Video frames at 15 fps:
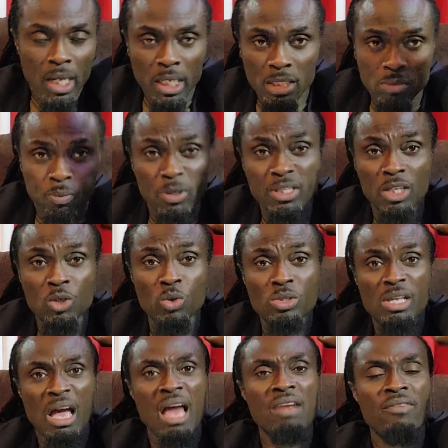The spirit that use
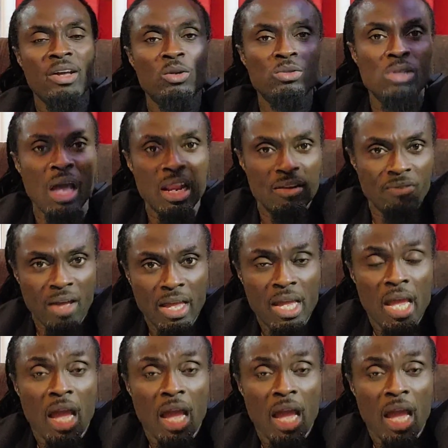the alpha, use the alpha.